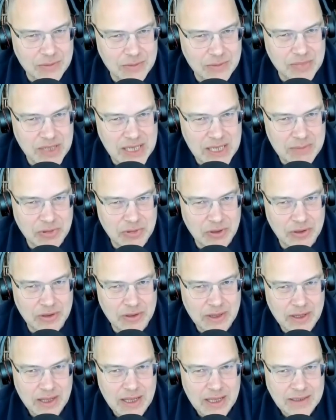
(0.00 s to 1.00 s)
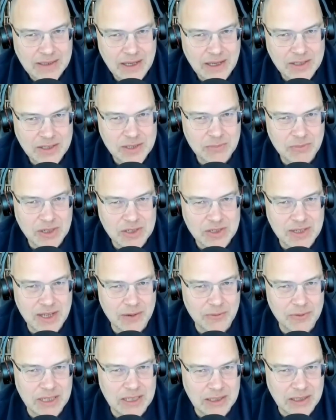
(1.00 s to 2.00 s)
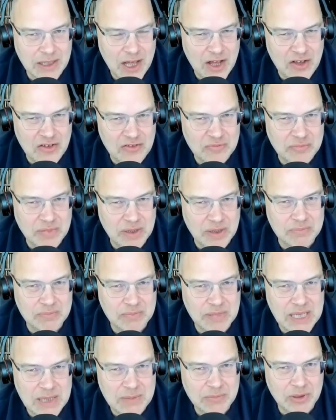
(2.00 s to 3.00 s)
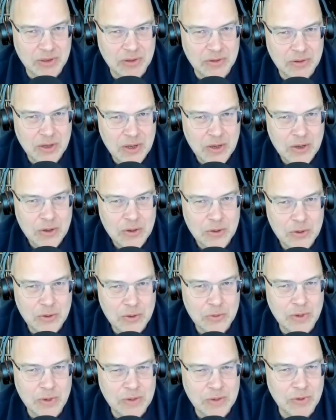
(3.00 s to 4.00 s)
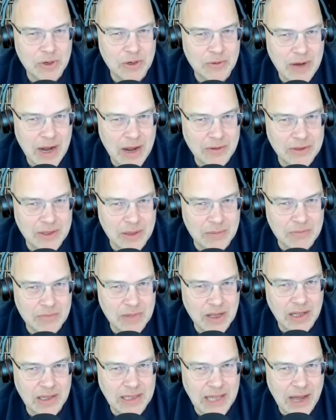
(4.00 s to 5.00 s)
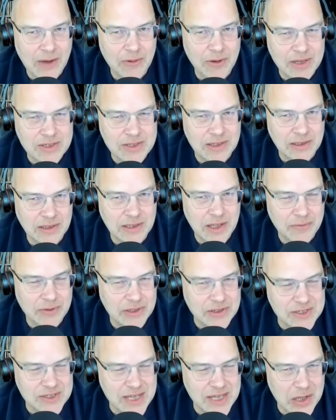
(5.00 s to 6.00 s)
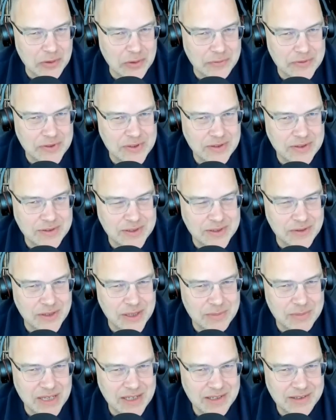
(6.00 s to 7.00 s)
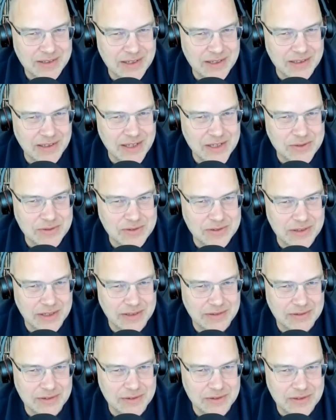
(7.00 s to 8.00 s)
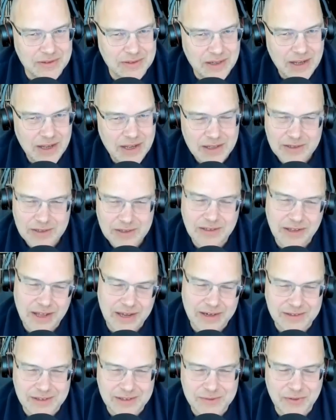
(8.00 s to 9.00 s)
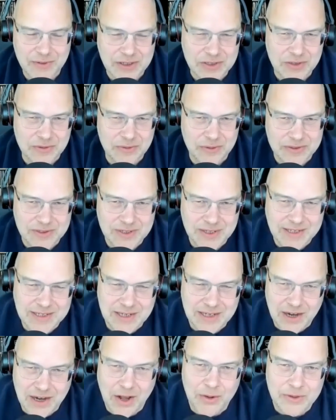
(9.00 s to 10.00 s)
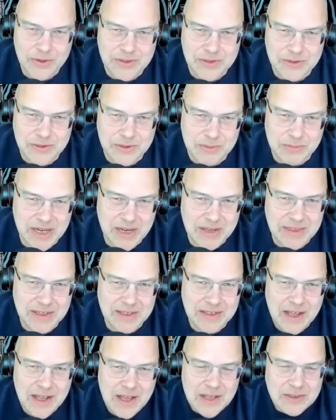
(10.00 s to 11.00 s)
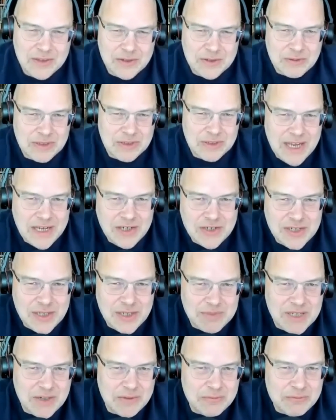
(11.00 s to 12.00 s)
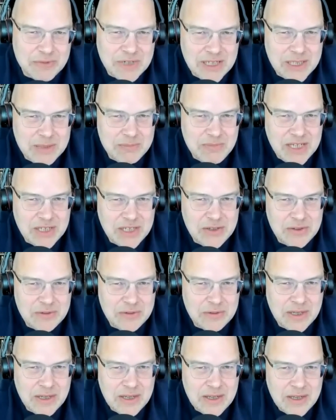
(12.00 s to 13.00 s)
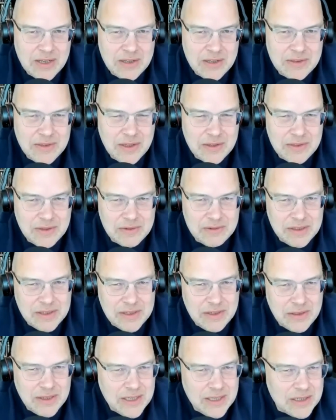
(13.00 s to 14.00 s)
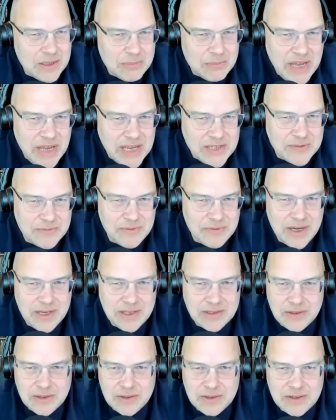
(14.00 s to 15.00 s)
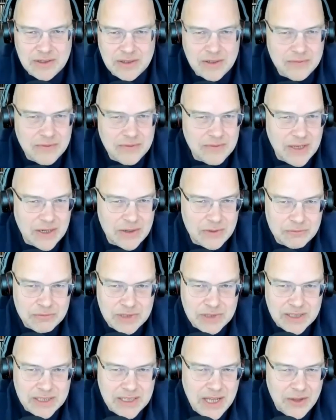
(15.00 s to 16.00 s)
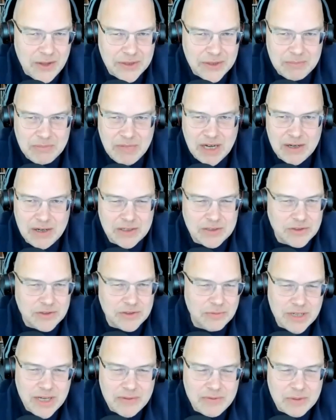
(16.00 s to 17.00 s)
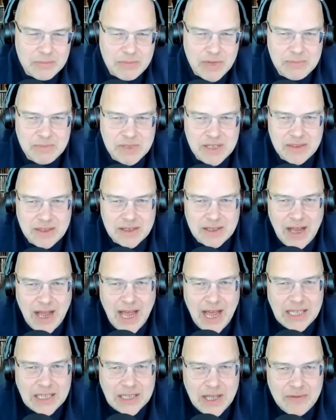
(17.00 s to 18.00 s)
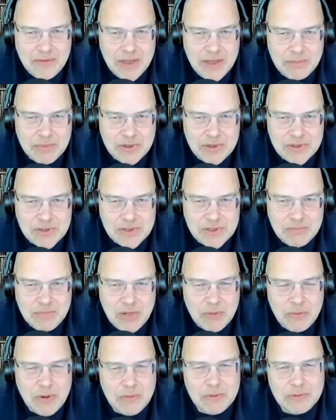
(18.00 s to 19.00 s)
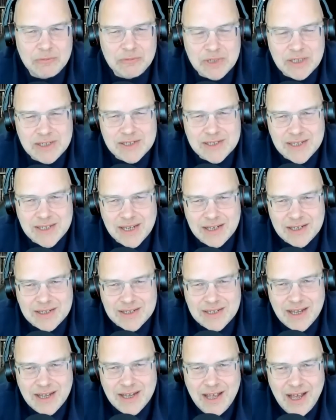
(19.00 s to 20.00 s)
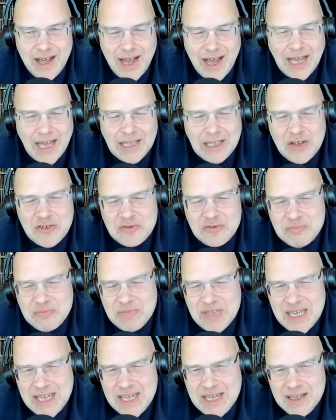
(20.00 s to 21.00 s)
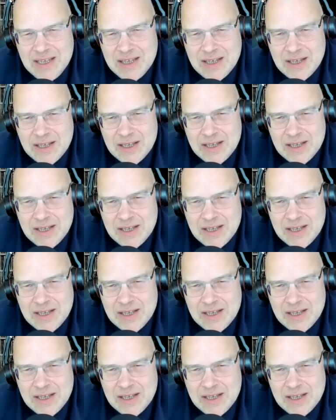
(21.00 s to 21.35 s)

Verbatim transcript: to people, not so much that we love, but people who, when we're around them, allow us to love ourselves. Do you know what I mean? Unless uh-huh. like there's there's a lot of dysfunction in the world. So that's not always true. But I think those relationships that really make you, that, that you think of your best friend, or, you know, if you've got a really healthy marriage or whatever it might be, you think, I love that person. But what we're really saying is, I love me